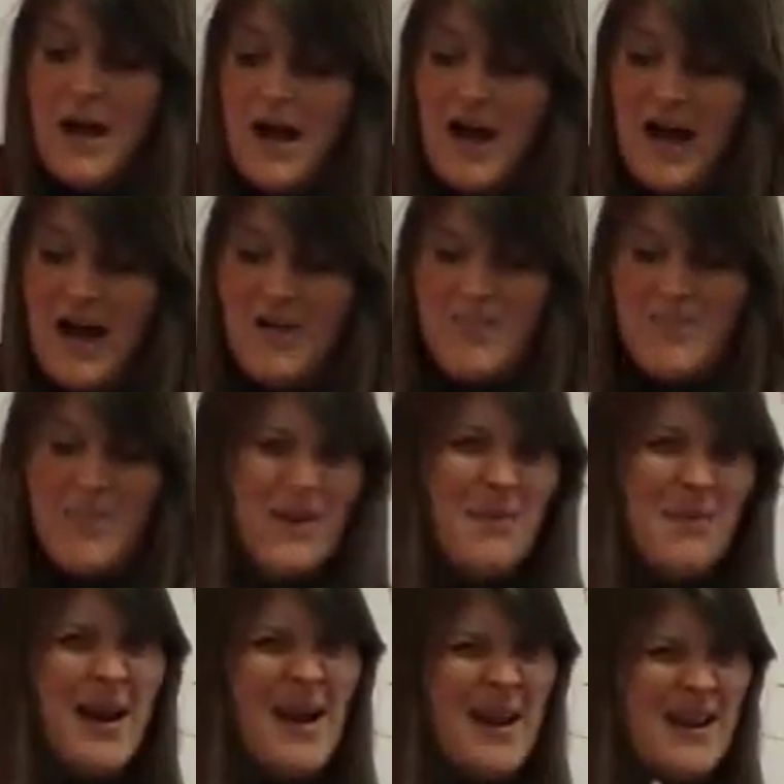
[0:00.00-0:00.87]
I
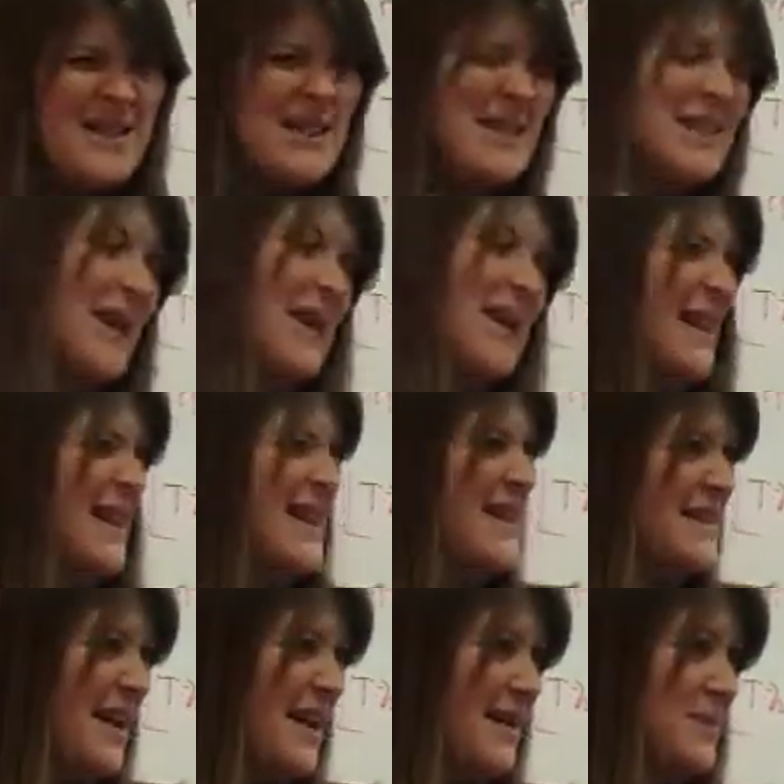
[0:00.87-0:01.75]
might slightly
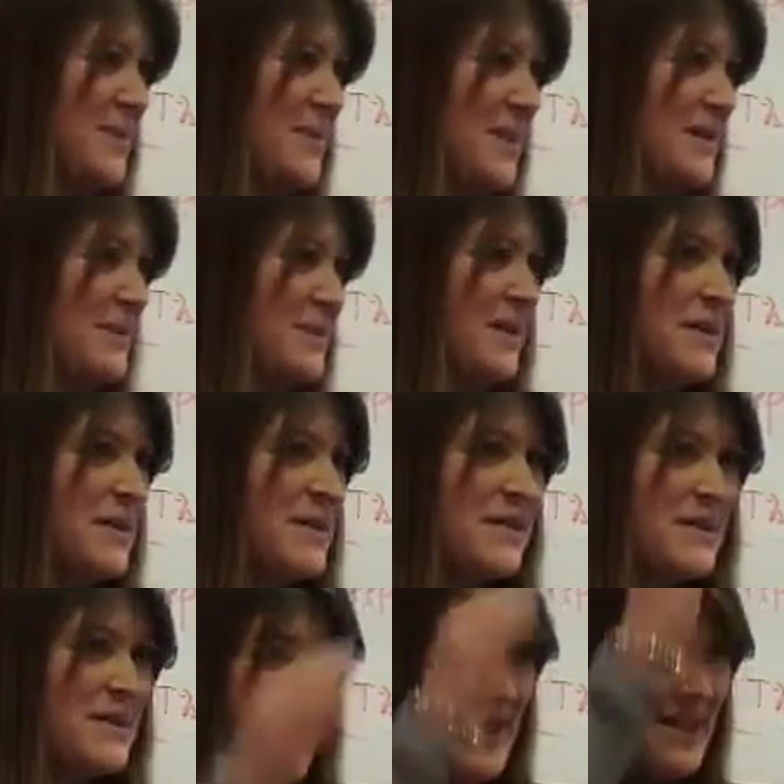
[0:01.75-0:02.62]
adapt it, but the
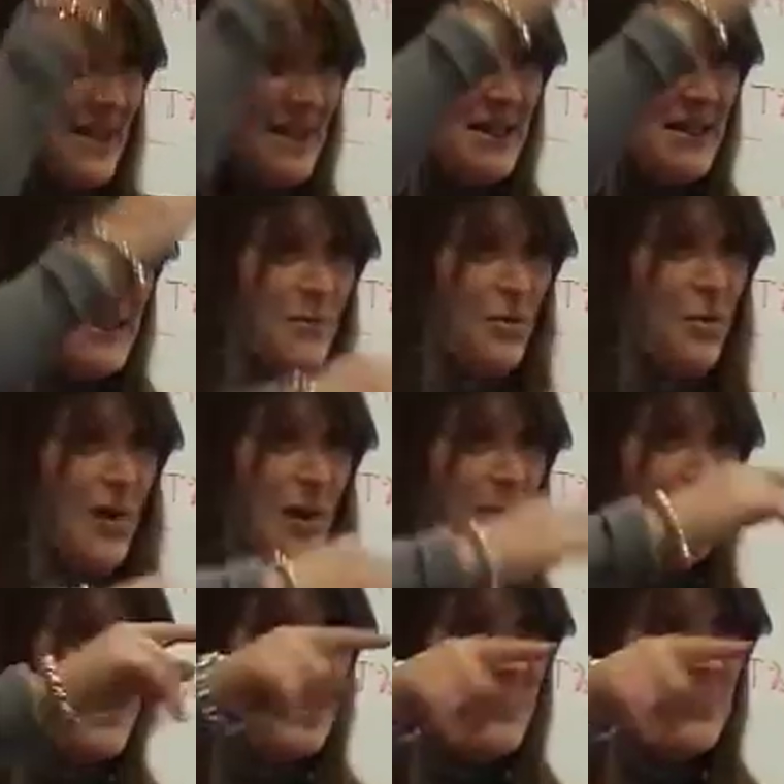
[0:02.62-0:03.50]
senses and
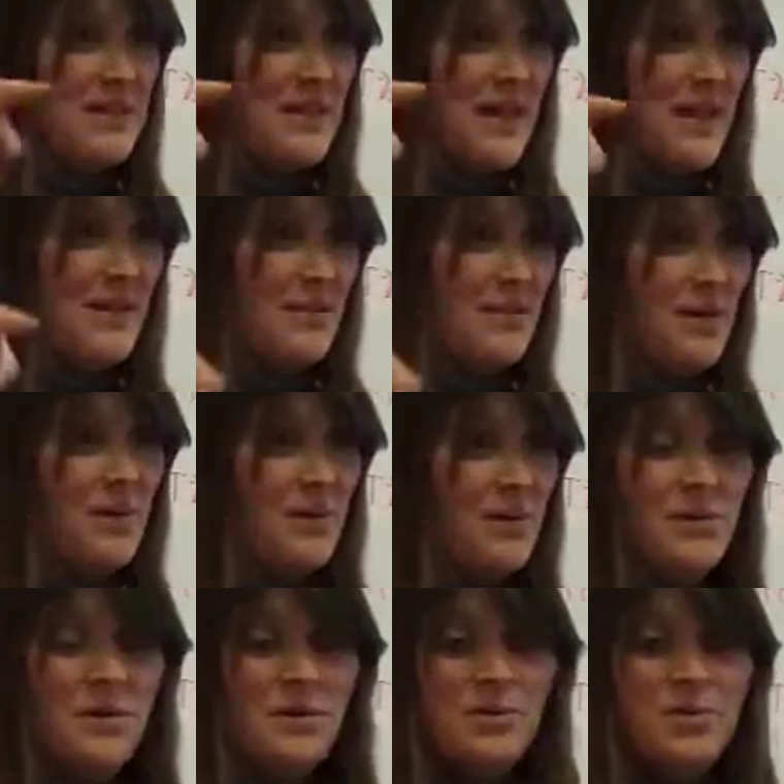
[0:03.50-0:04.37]
parameters table,
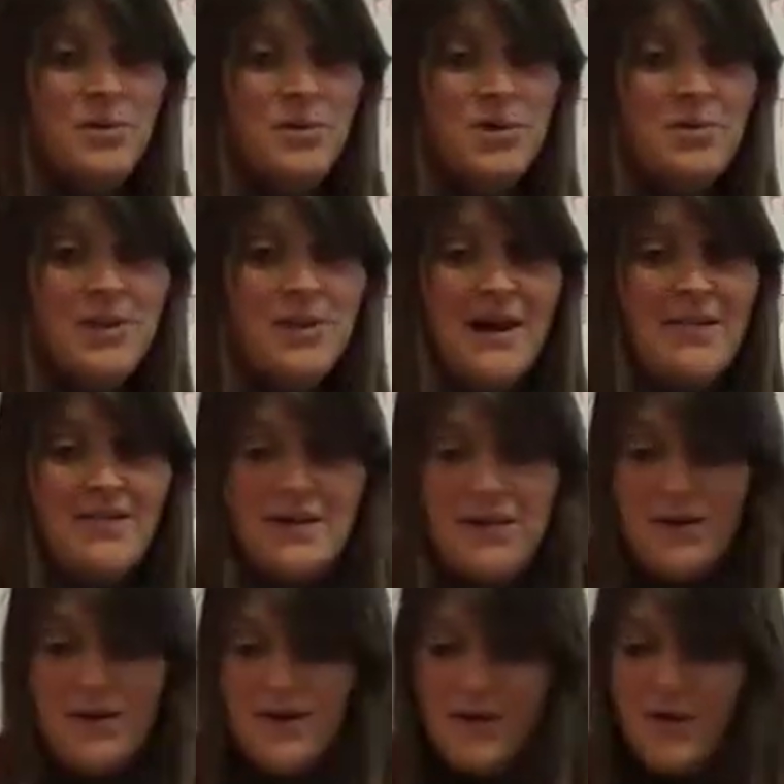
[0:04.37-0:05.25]
which we have in
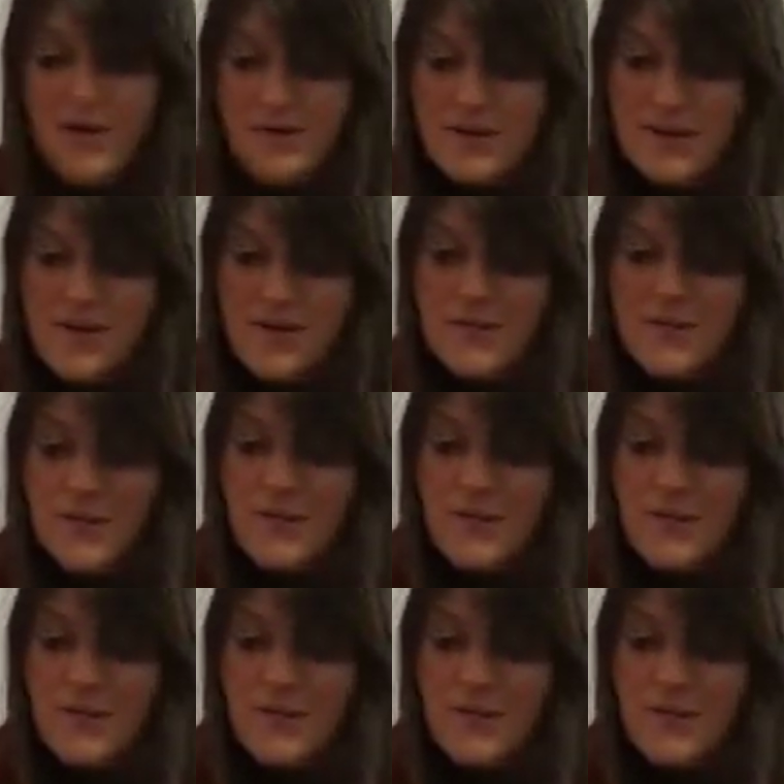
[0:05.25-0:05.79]
our folder.